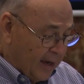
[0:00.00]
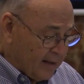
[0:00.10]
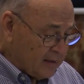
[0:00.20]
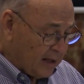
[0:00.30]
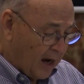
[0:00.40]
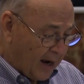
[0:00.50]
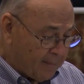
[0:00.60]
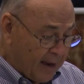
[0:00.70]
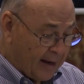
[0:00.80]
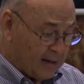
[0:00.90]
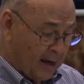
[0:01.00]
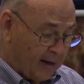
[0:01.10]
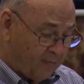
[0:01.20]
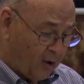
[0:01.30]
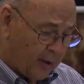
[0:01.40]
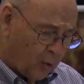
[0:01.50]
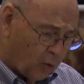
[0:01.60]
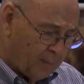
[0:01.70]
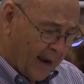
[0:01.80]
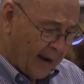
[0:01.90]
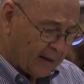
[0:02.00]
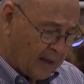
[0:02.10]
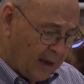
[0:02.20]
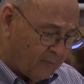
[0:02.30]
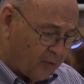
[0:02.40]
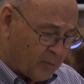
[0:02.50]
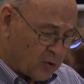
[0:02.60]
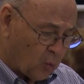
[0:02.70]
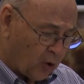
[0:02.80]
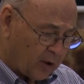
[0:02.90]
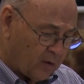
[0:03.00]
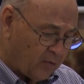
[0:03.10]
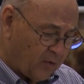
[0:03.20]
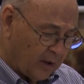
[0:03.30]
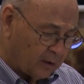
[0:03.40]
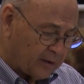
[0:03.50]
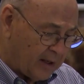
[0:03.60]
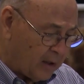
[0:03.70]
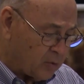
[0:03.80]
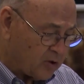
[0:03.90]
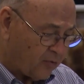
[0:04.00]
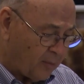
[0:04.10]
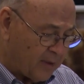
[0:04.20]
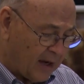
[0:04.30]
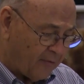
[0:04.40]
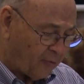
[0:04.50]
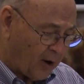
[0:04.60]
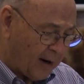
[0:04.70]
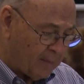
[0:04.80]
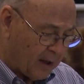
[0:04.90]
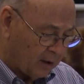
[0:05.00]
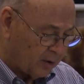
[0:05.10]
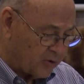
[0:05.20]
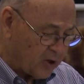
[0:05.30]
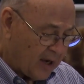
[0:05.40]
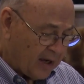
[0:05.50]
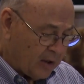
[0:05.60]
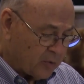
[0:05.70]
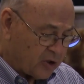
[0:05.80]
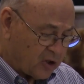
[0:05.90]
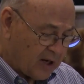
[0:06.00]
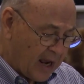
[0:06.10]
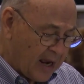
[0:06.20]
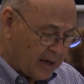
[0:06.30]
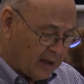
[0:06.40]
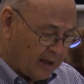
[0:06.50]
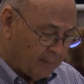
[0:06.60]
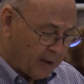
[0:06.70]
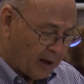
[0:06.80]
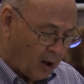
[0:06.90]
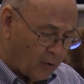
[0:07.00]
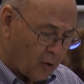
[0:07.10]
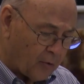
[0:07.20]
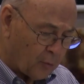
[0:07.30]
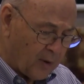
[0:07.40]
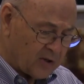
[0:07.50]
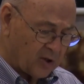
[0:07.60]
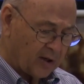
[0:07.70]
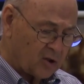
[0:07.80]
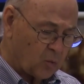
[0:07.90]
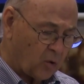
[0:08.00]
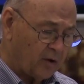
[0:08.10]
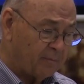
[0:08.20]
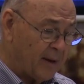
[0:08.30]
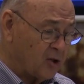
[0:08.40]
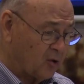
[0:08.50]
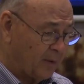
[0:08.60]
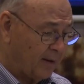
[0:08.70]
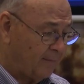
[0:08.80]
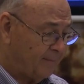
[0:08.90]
In time, at nightfall, an old man came from his work in the field, and he was from the Ephraim hills. He was staying in Gibeah, although the residents were of Benjamin.